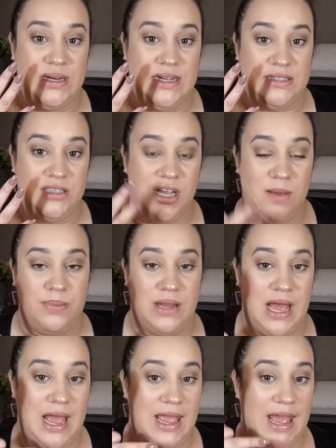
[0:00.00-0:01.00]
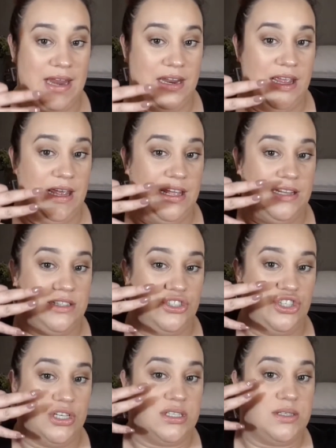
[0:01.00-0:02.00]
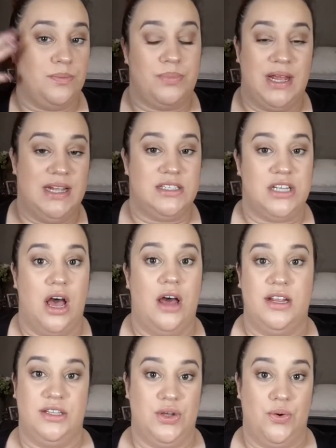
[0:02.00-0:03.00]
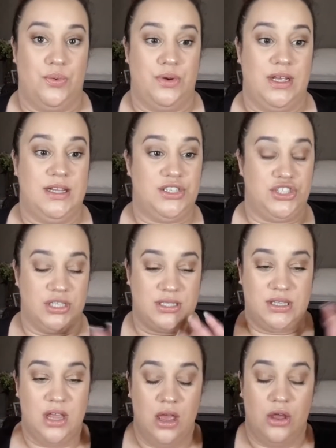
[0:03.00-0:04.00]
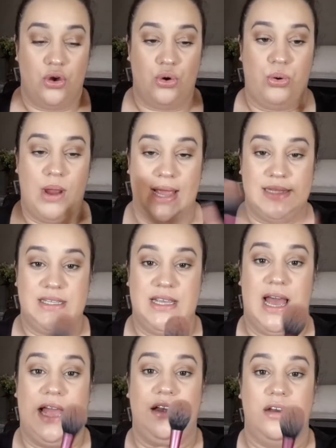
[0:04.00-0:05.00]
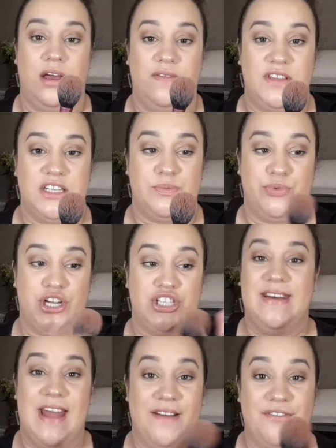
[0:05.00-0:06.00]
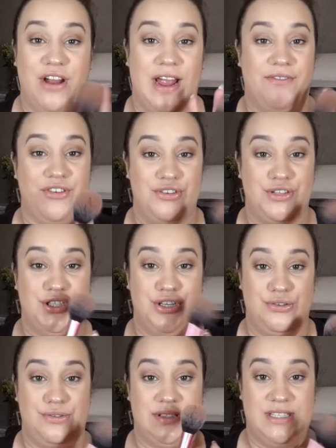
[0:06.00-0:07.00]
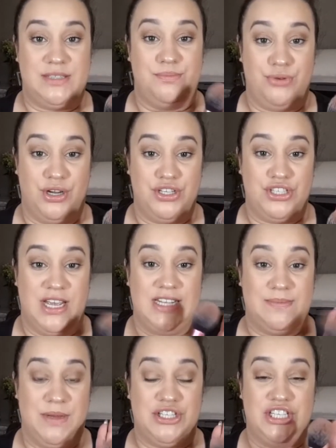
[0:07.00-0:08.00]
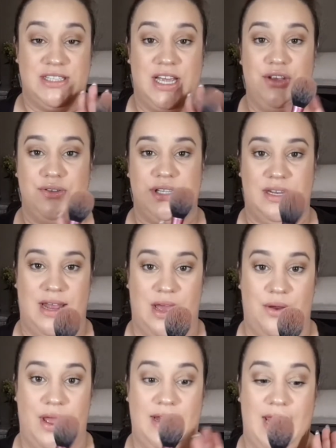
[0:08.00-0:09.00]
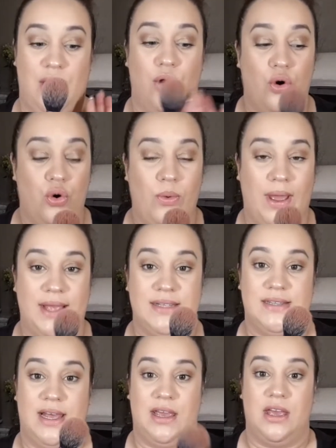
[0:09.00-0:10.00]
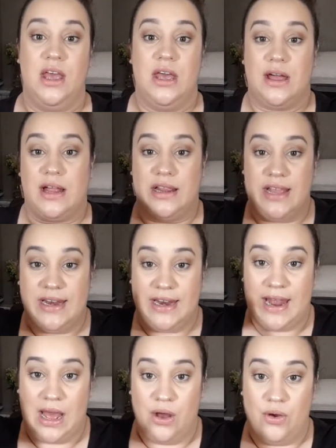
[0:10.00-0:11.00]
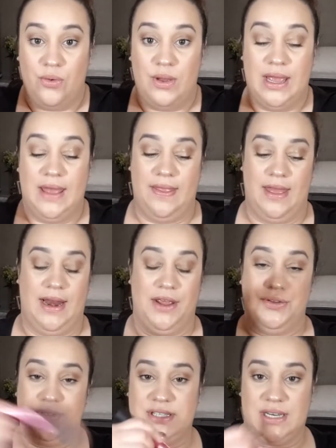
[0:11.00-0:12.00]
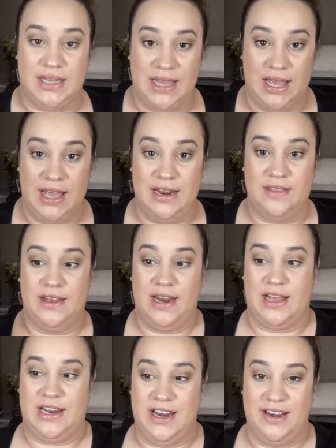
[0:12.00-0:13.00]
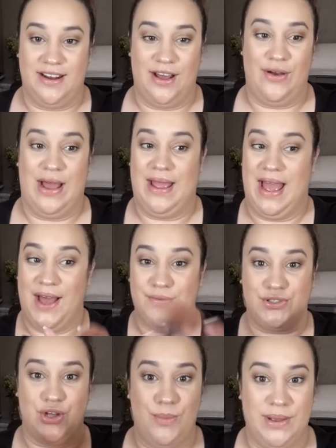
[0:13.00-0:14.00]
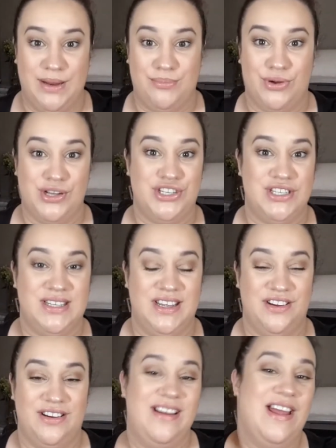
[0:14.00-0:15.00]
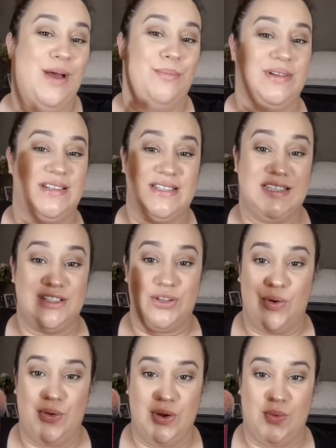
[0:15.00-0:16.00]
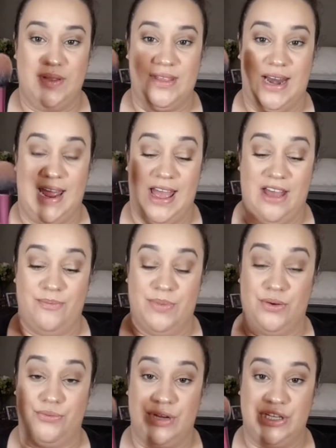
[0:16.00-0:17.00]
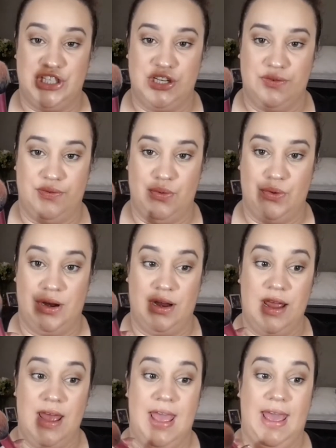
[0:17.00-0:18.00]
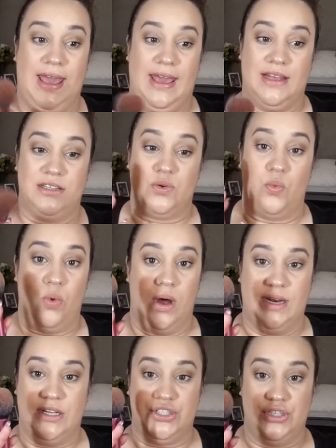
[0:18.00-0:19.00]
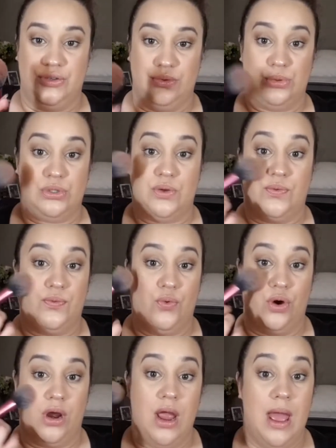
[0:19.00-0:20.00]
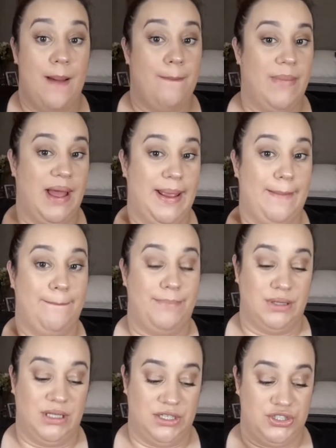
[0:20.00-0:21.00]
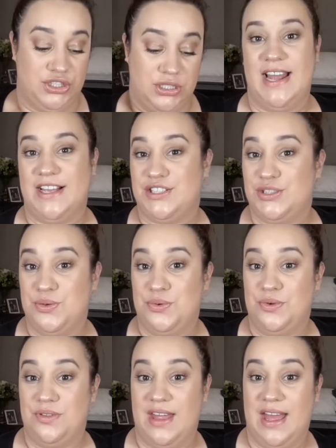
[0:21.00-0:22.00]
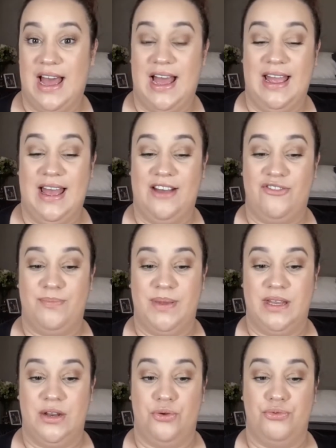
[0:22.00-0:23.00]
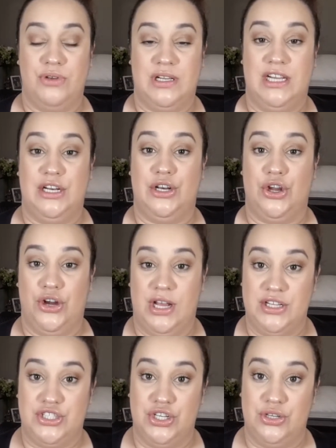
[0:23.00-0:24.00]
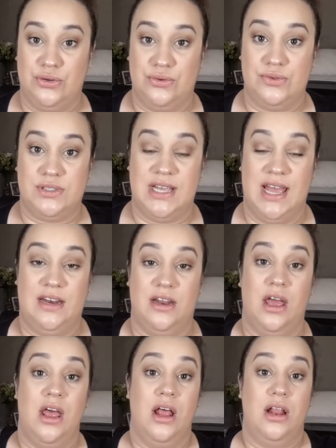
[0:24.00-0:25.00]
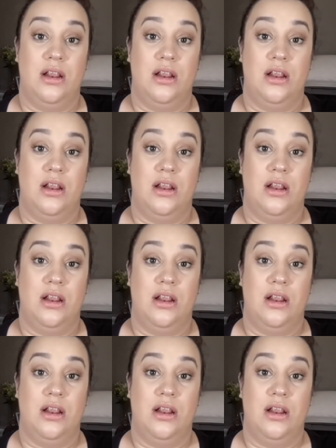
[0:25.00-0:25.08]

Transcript: where it needs to apply, and it just blends on its own. It's just crazy. I love this brush. I never ever used to use this brush as much as I use it now, and I always like clean it out and then I use it again and then I clean it out. I have so many brushes here, but this is the only one that I have been reaching for and wanting to use for my blush. The next tool that I have been really learning to use and